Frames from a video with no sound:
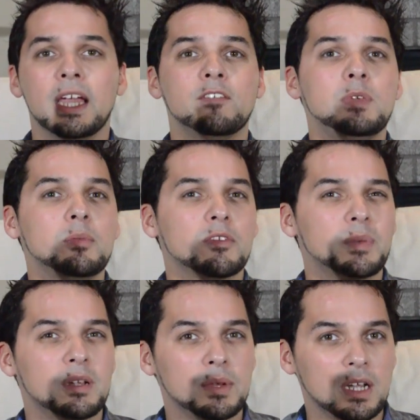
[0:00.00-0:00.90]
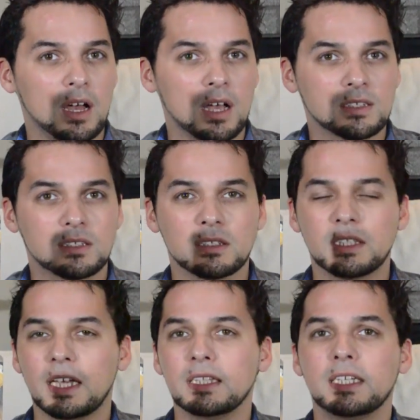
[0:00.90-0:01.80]
If people have been a bit hostile
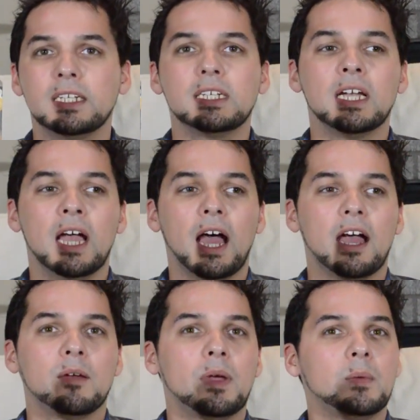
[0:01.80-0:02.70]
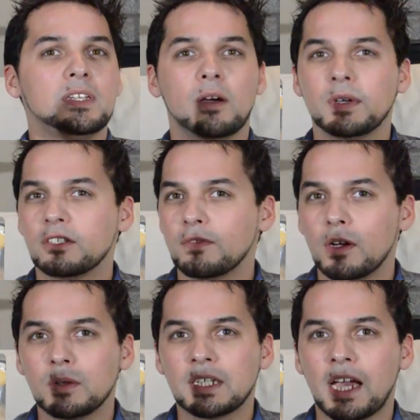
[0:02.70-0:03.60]
lately, and we know it's
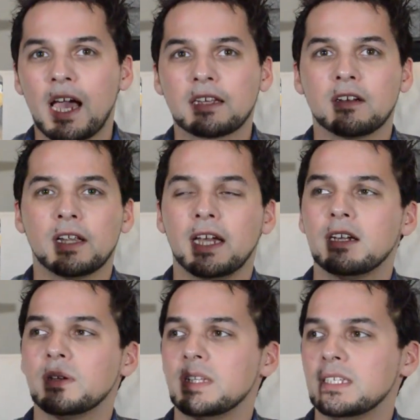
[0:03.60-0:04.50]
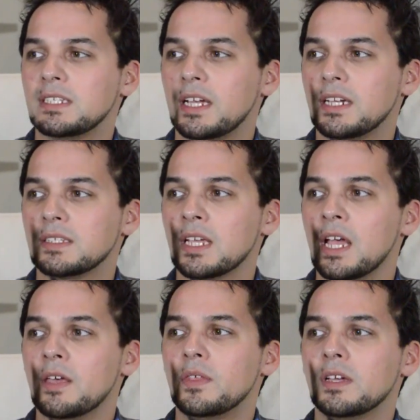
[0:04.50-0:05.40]
vogue to act all angry these days,
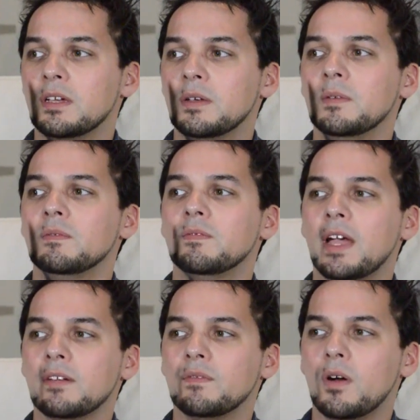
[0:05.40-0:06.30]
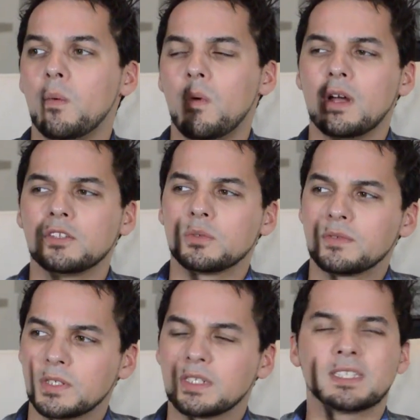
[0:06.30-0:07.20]
the Five of Wands
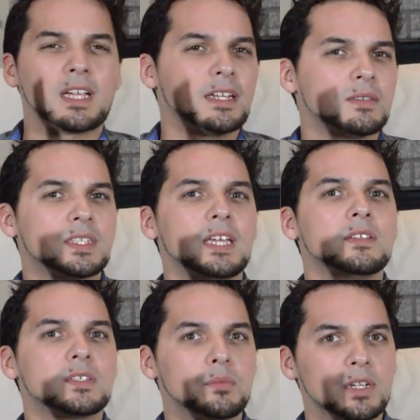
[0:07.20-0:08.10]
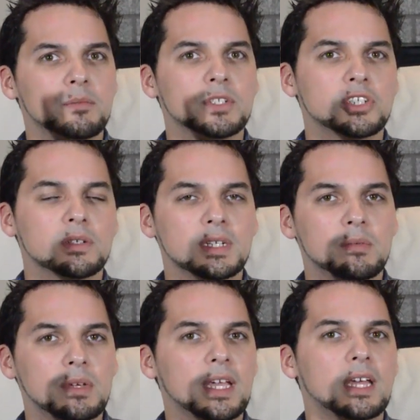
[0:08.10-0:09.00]
reverse is kind of saying there's a bit of
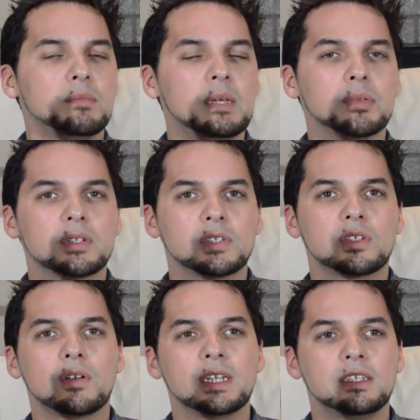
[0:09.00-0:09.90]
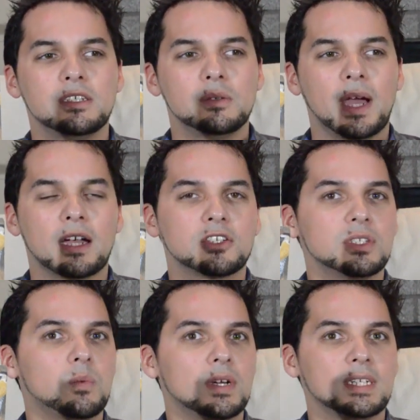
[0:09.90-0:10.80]
maturity. Again, people are starting to
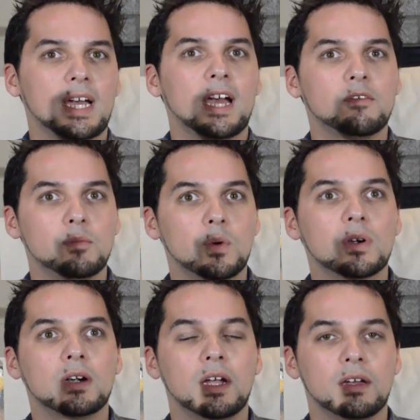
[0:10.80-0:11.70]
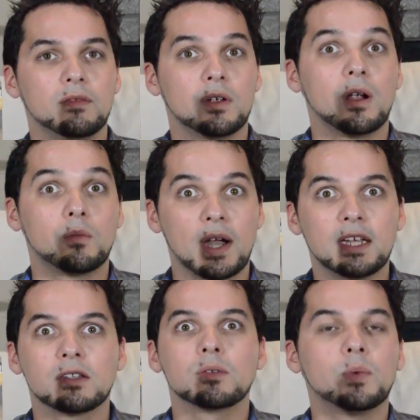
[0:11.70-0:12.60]
actually want to have more of a
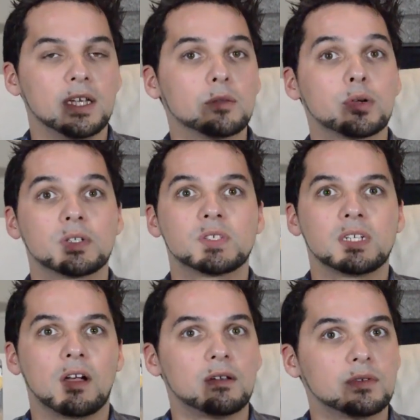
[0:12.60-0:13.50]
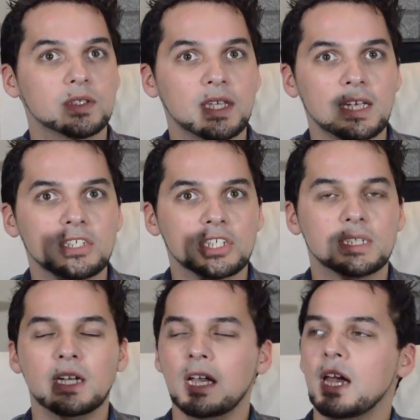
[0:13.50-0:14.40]
regular, real-person
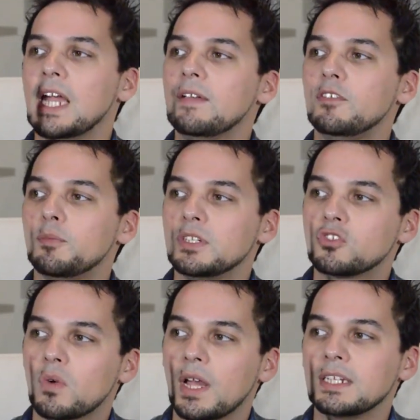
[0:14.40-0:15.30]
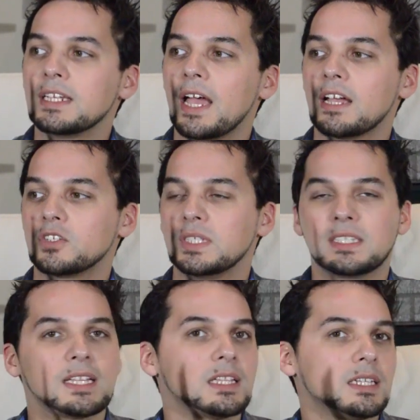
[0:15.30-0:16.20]
conversation. If you've been trying to actually
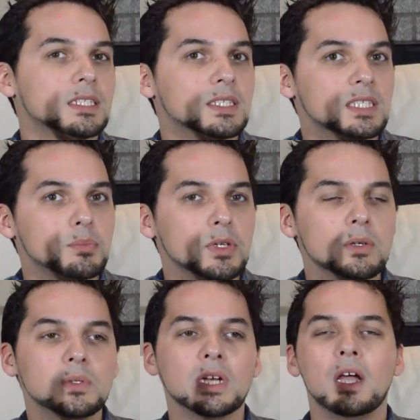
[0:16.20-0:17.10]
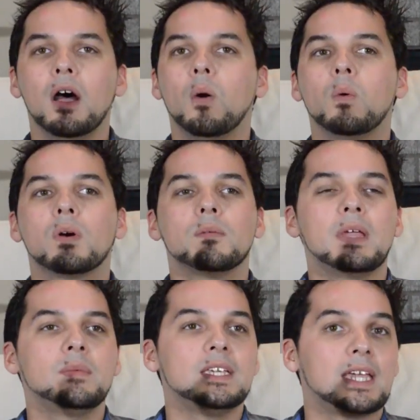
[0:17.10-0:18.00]
settle a dispute, or
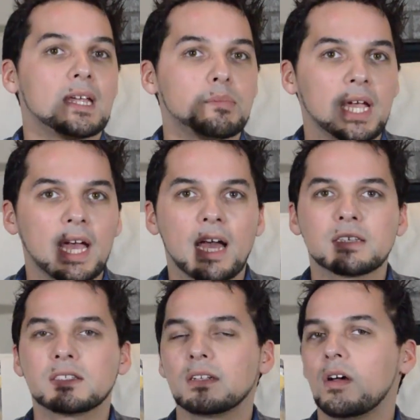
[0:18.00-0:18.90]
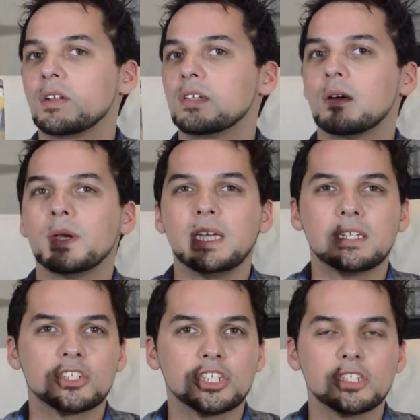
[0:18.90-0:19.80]
maybe get past an ongoing
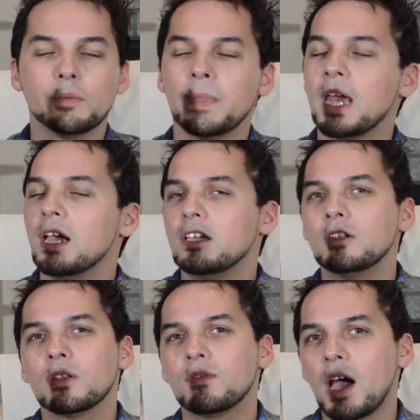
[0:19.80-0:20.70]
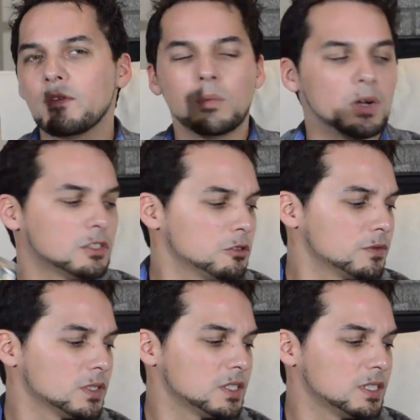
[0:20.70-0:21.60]
issue, you know, the Five of Wands
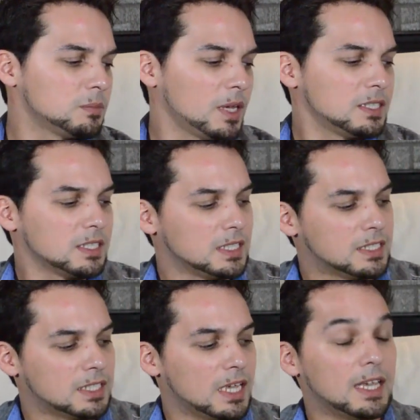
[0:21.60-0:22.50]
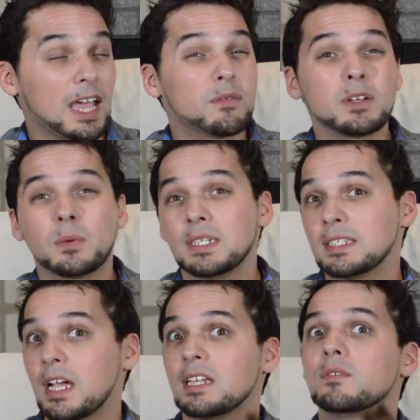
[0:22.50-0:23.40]
reversed is basically saying everyone
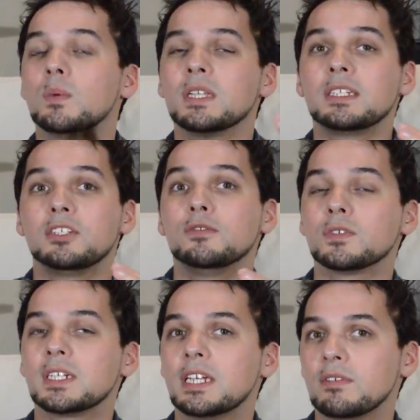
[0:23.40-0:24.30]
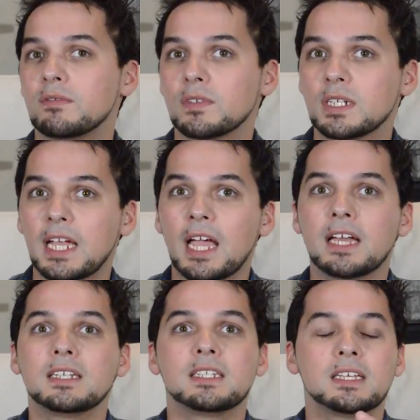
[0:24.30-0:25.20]
is kind of willing to forgive and
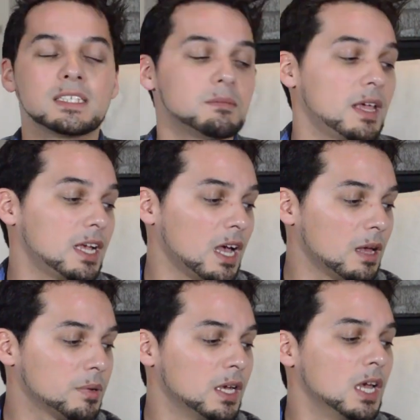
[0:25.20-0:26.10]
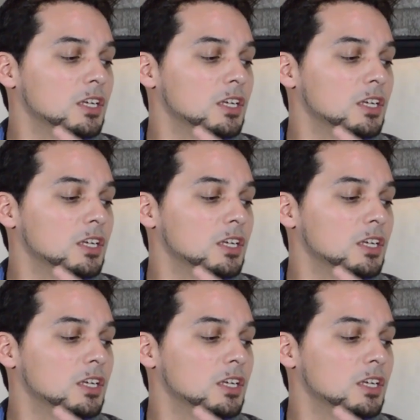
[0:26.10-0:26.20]
forget and kiss and make up